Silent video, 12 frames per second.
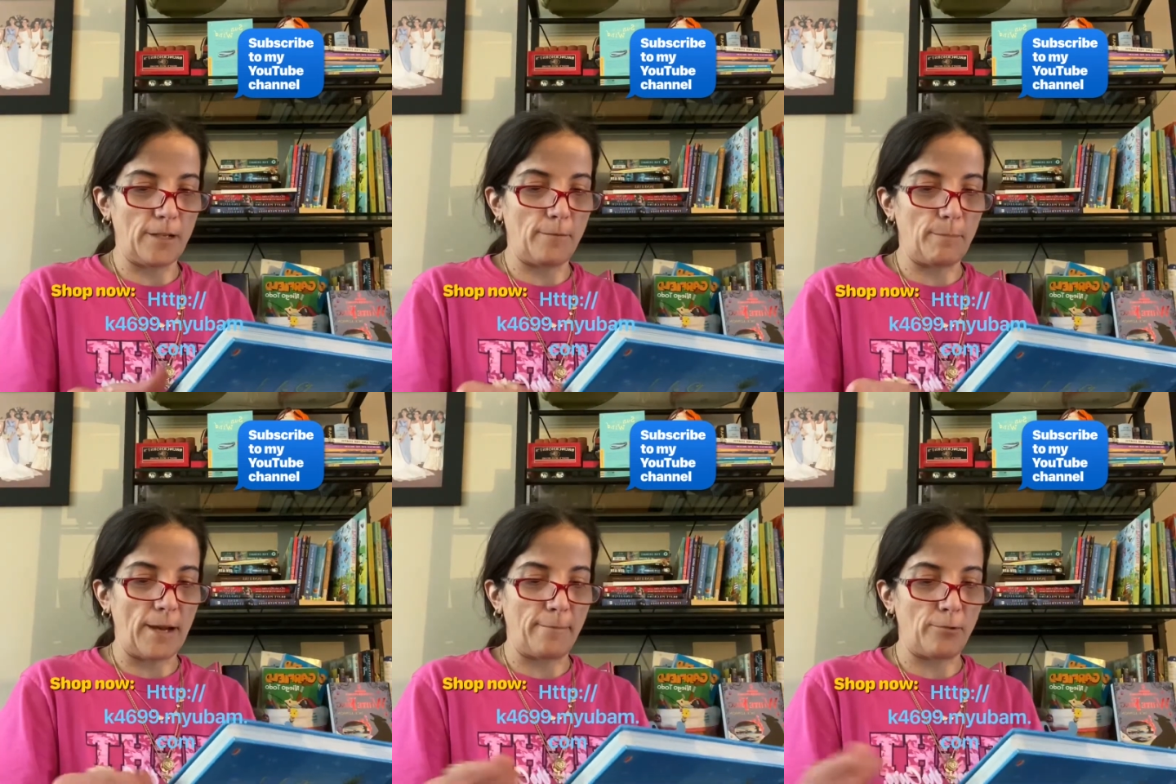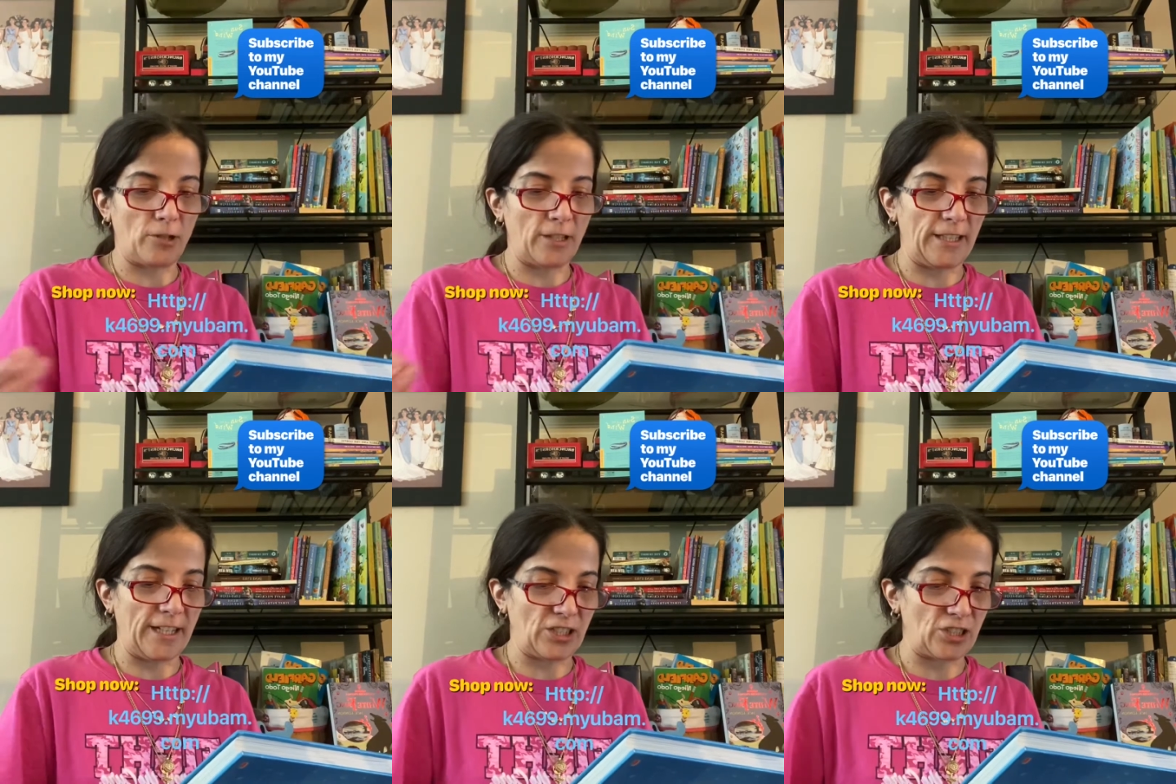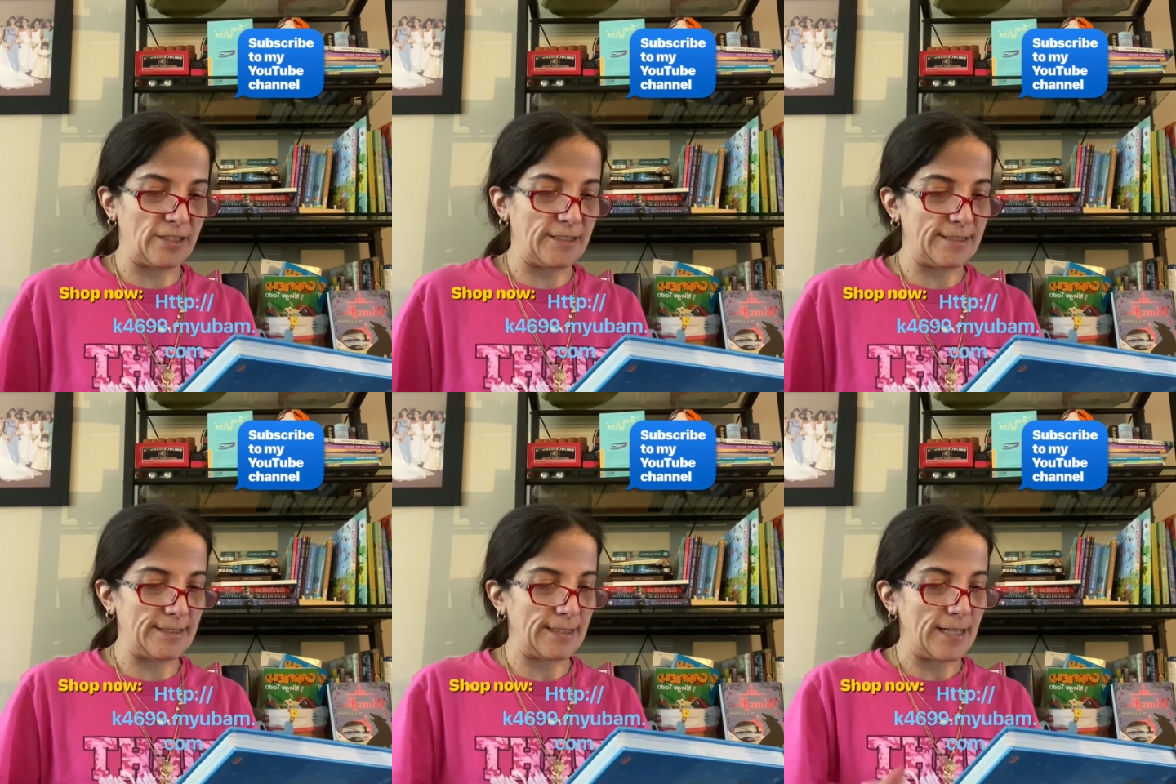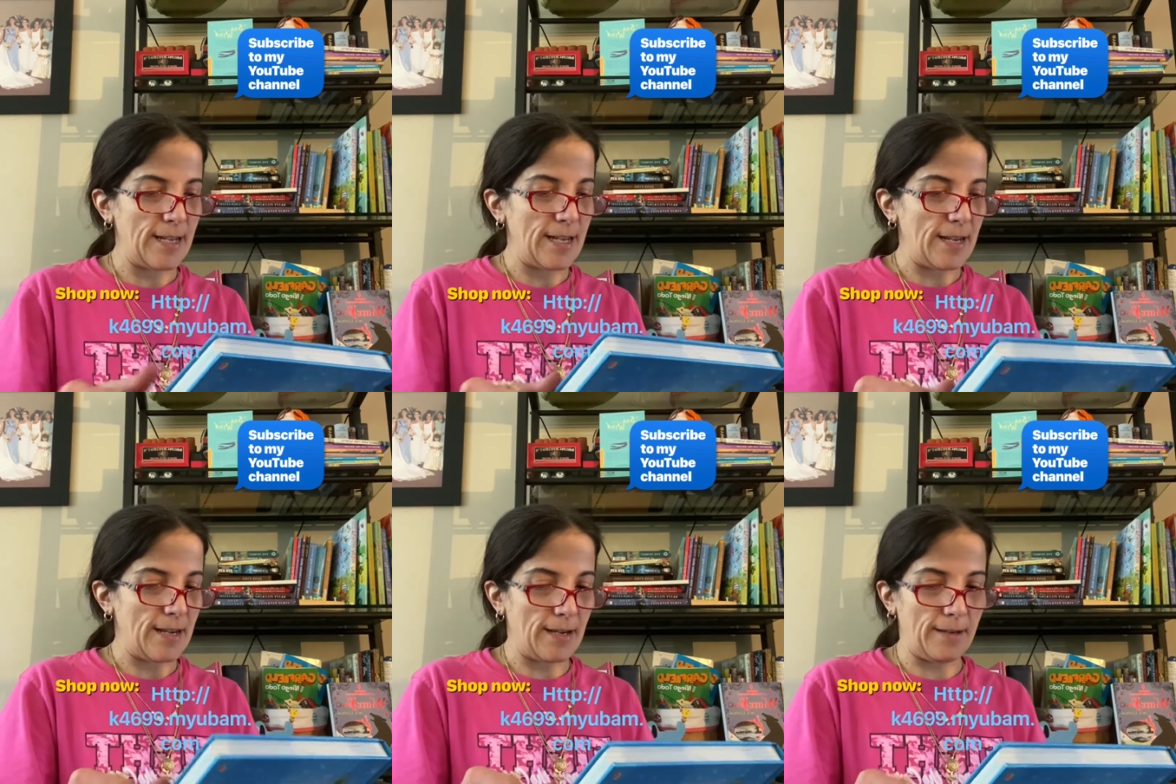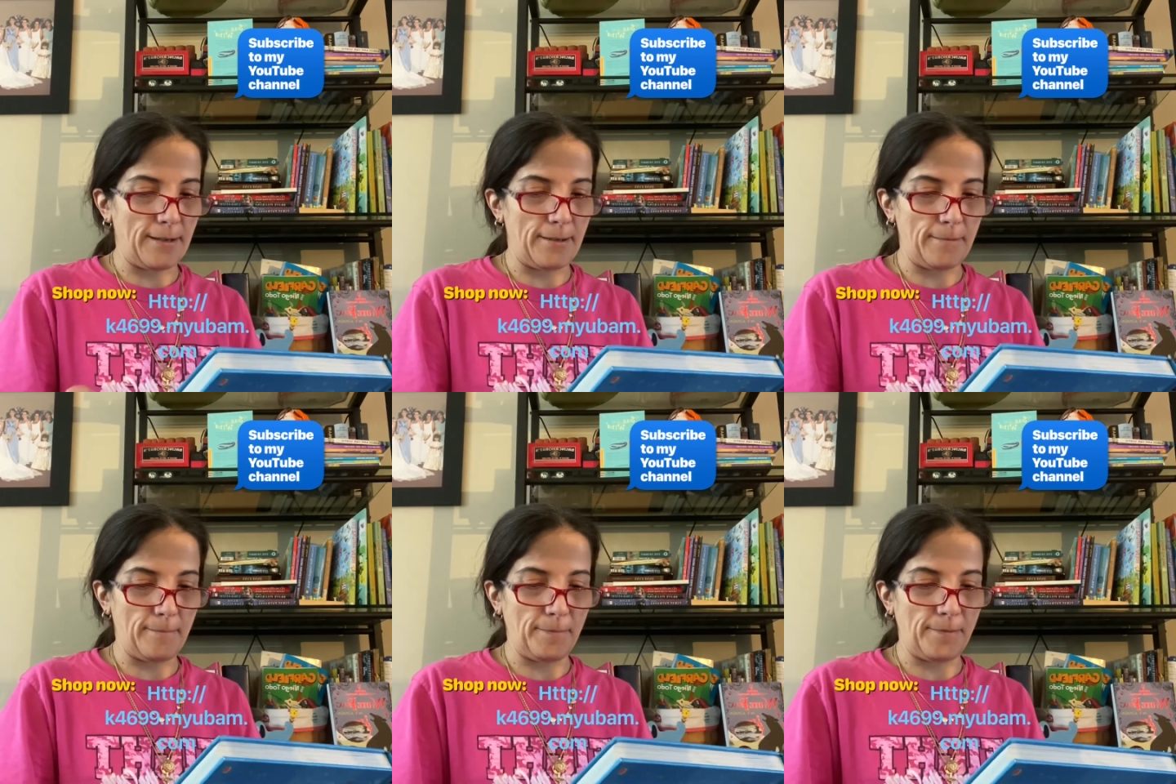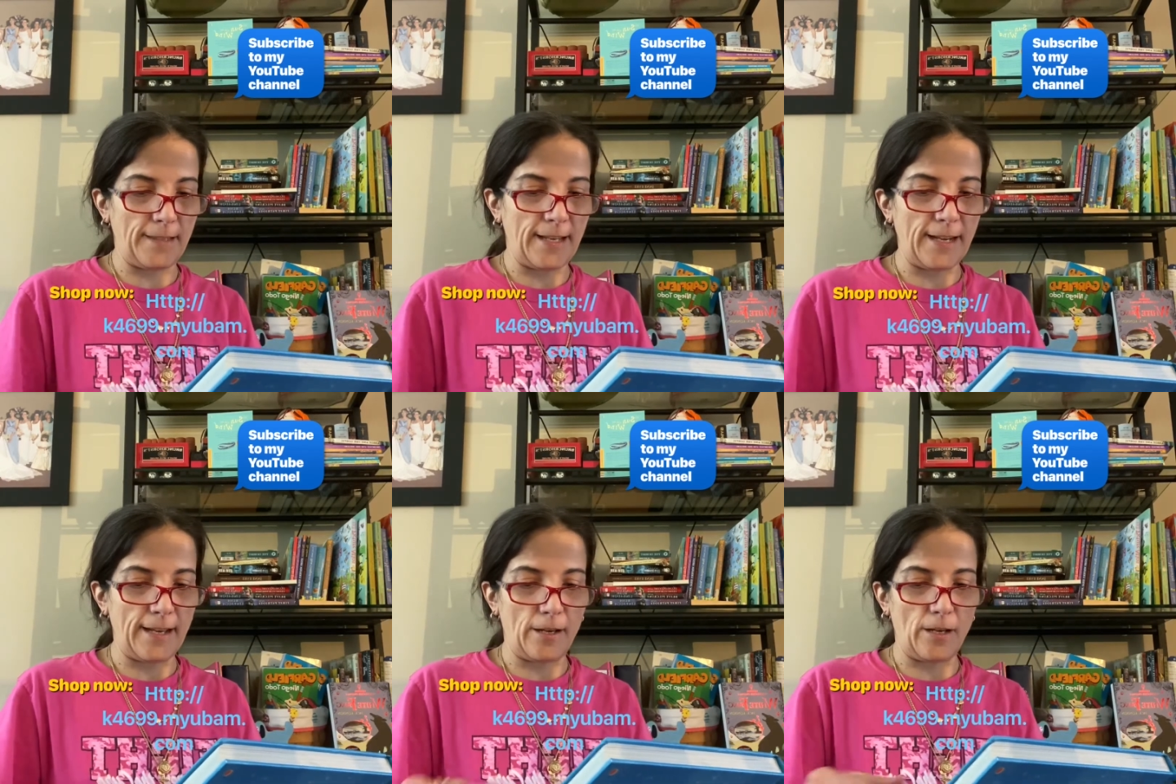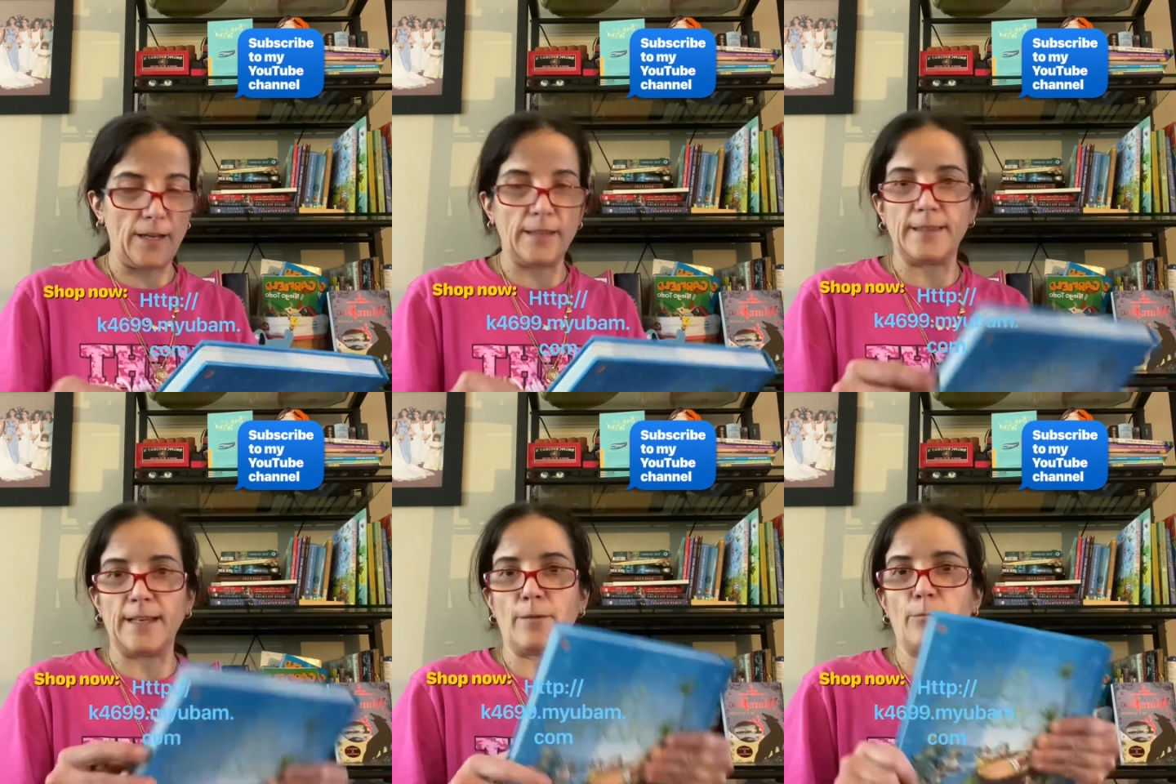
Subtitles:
Bible collections that